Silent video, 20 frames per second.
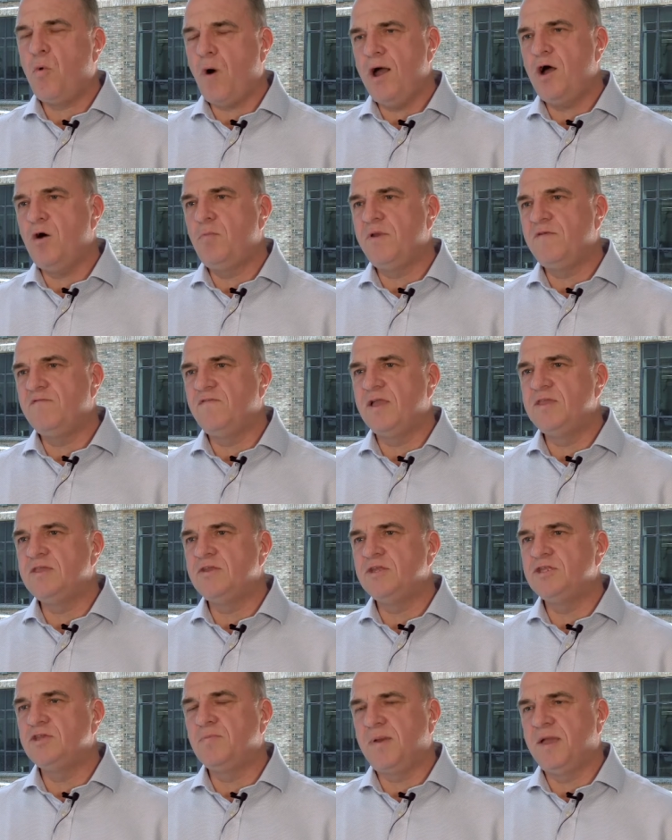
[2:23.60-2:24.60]
while being vendor
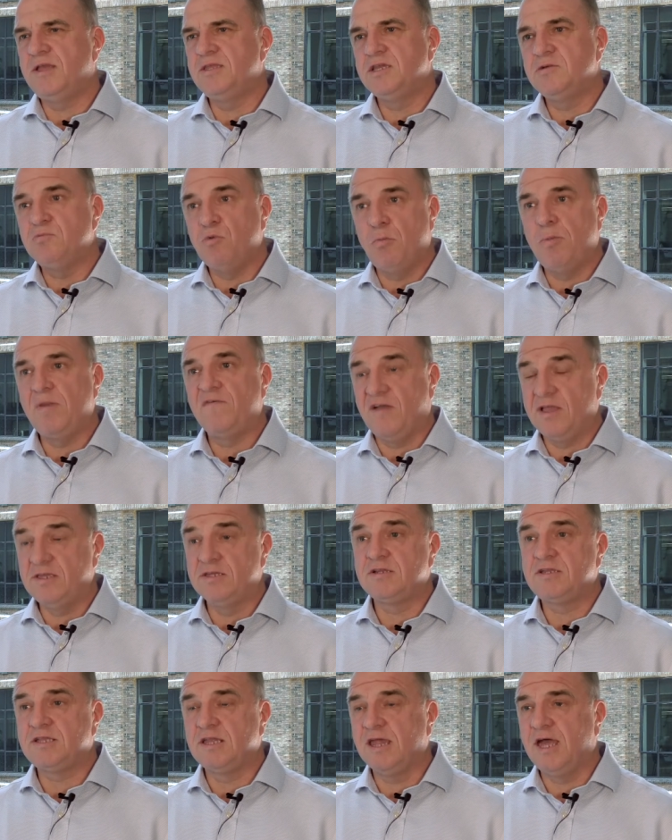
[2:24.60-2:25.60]
independent, we'll be
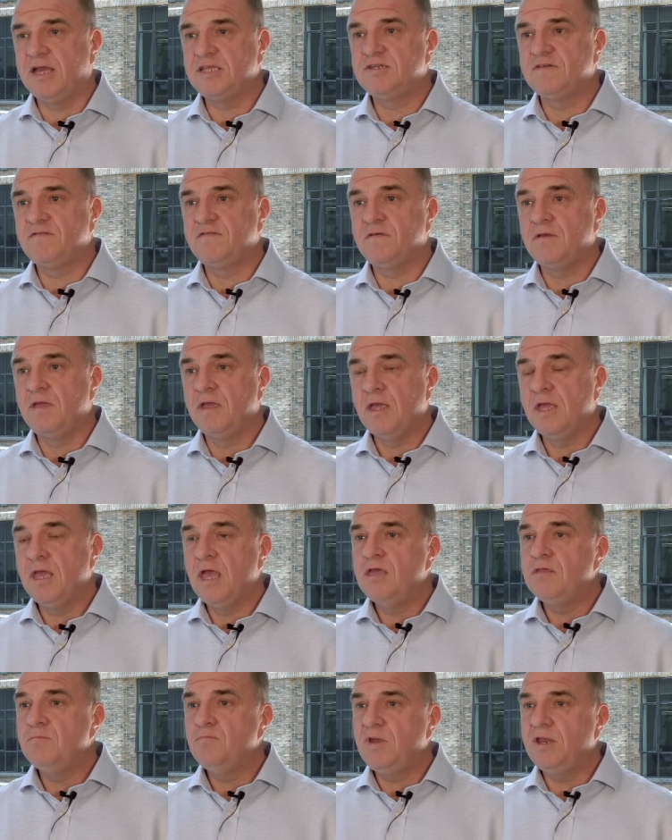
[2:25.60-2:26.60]
vendor selective,
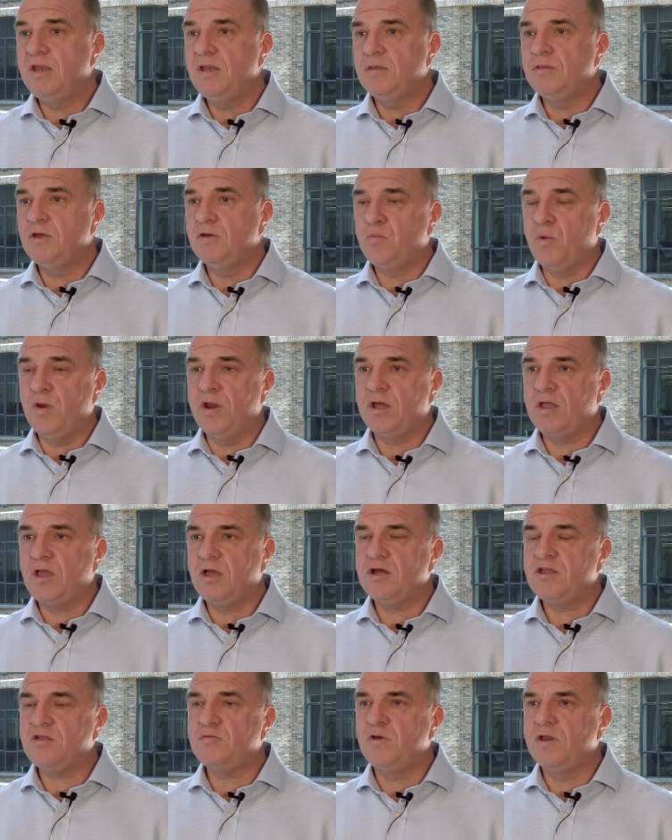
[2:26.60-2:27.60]
meaning that when a
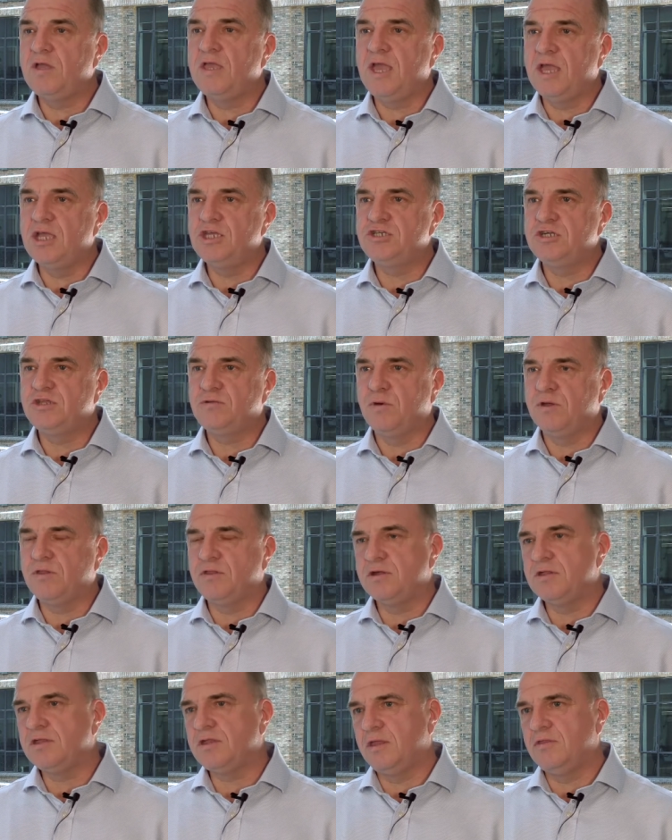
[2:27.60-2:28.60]
customer engages with
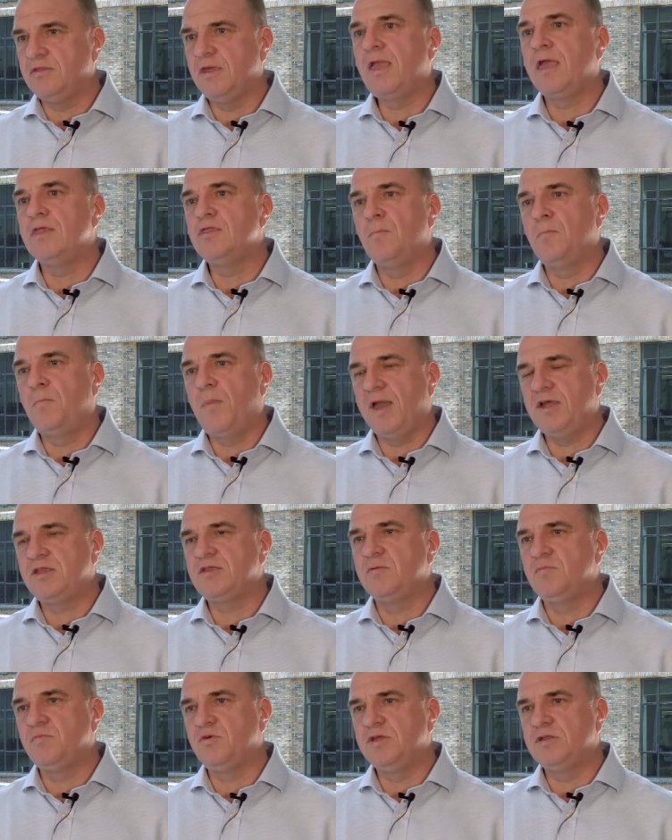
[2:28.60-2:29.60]
us, they get the best
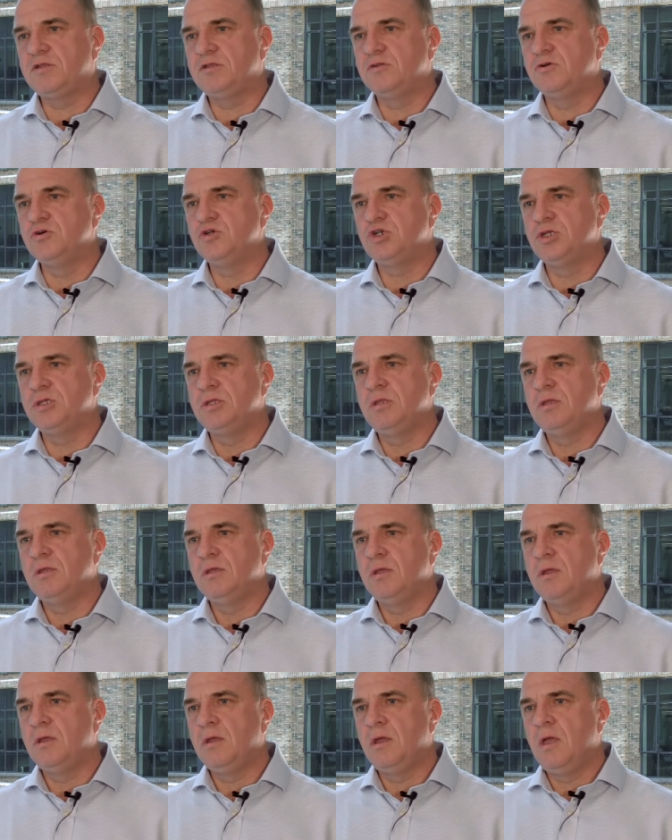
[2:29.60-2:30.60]
of breed solution.
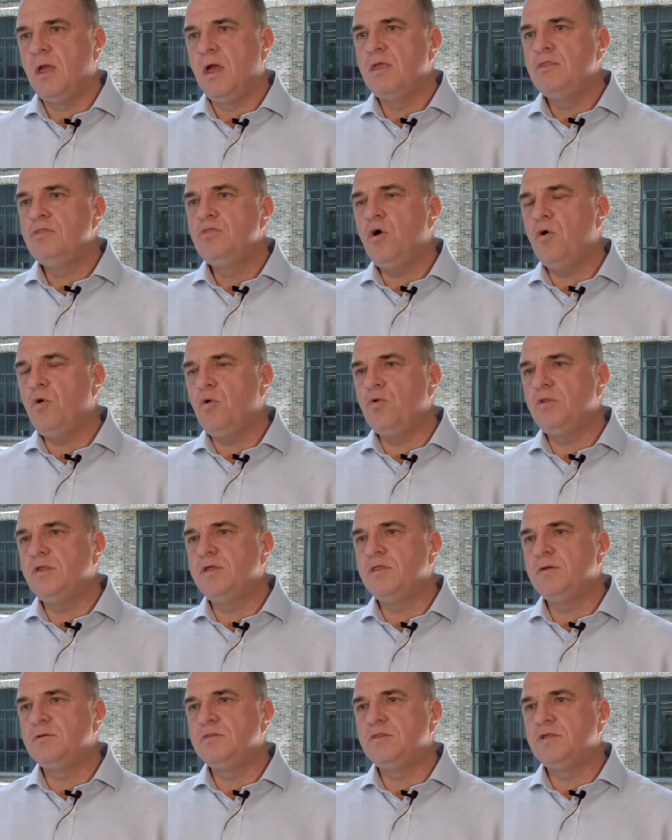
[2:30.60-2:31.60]
Not
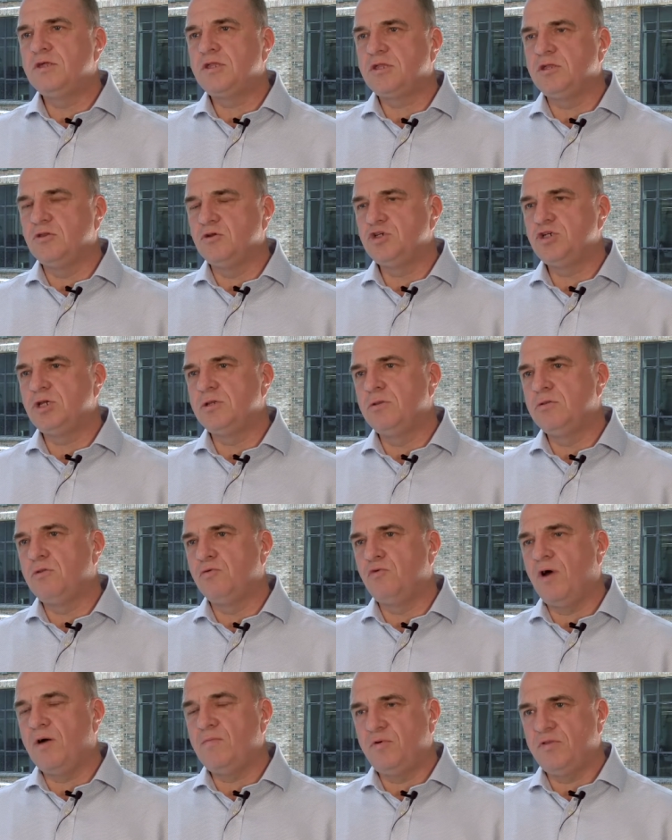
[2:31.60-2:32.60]
only the solution
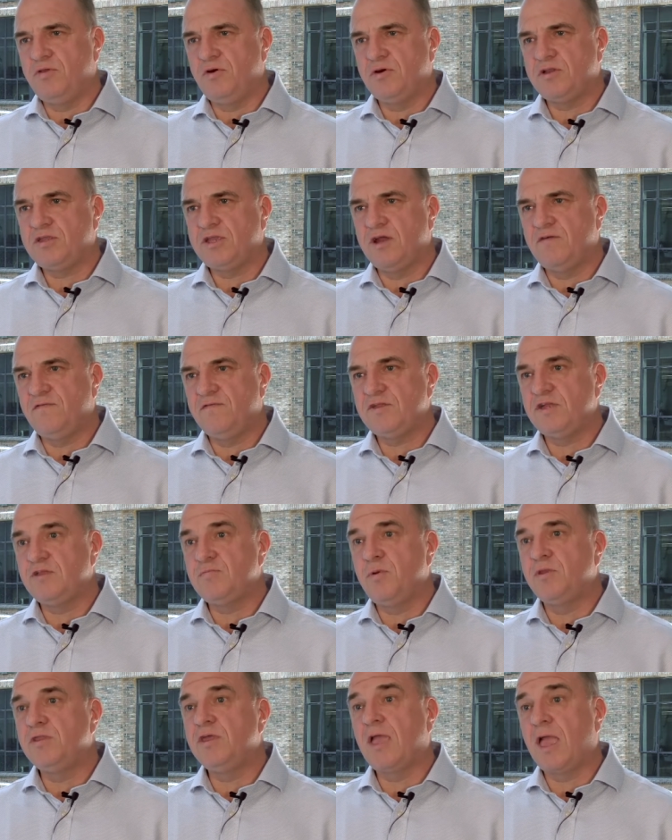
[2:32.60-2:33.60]
wrapped with our services,
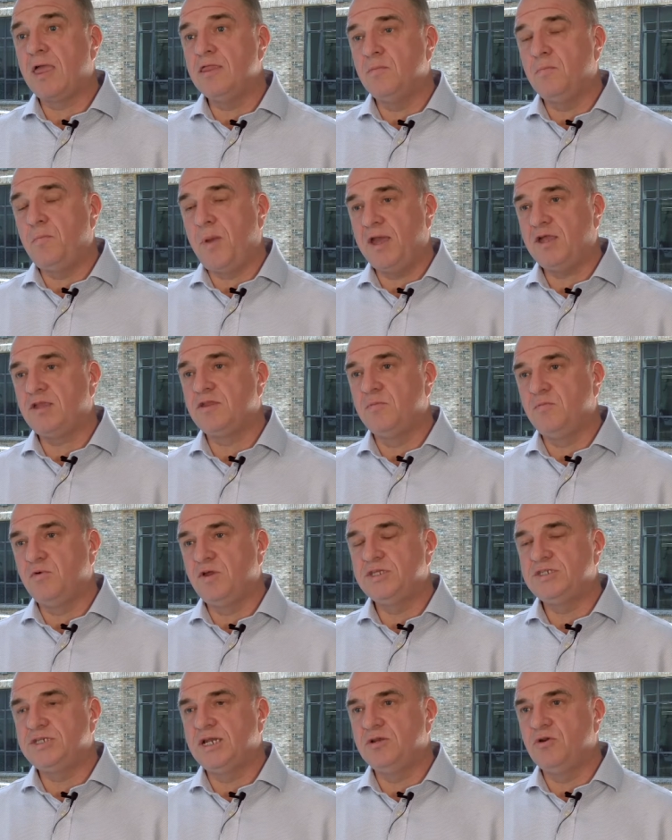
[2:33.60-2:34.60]
but they get the best of
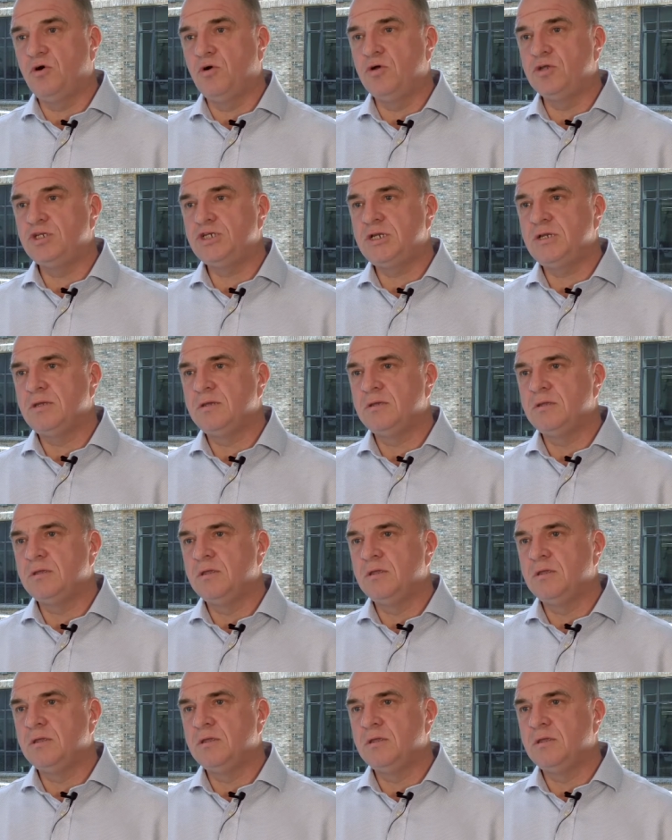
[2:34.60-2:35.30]
breed technology.